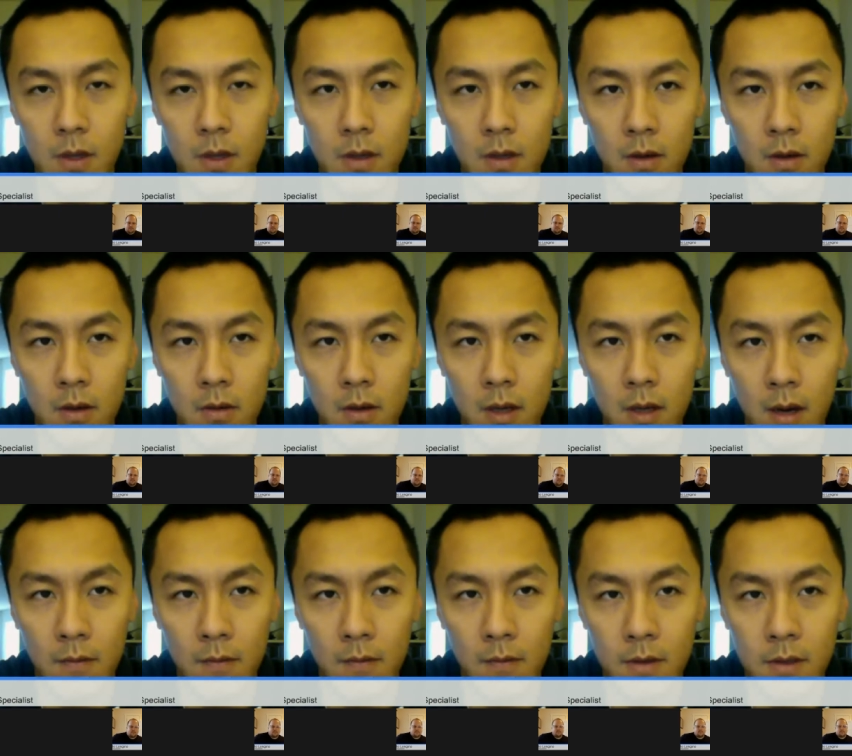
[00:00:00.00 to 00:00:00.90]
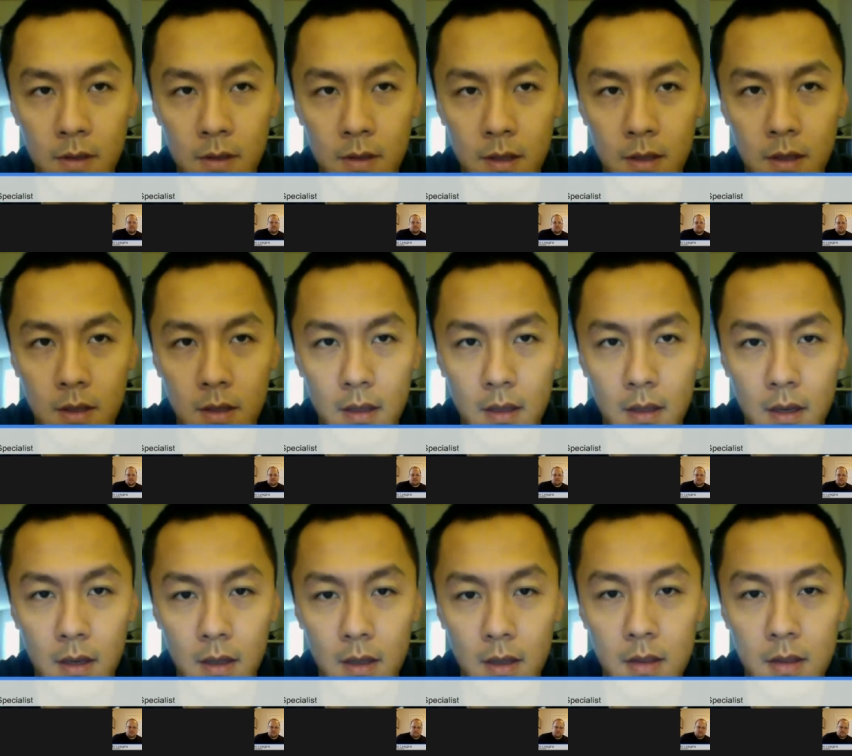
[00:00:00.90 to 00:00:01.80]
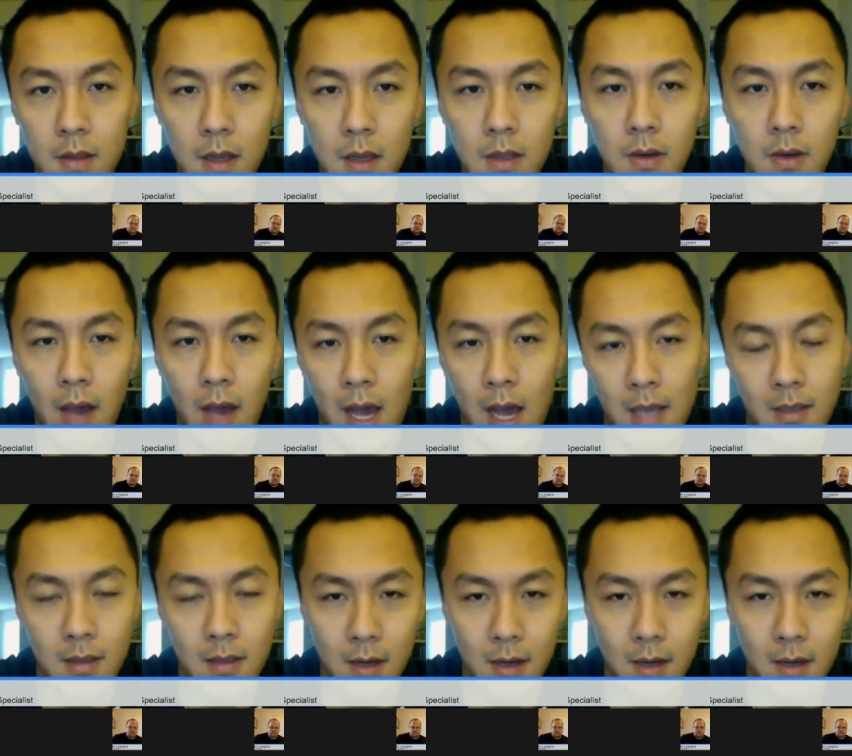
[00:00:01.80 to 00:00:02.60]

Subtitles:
You go to the conference and then you ask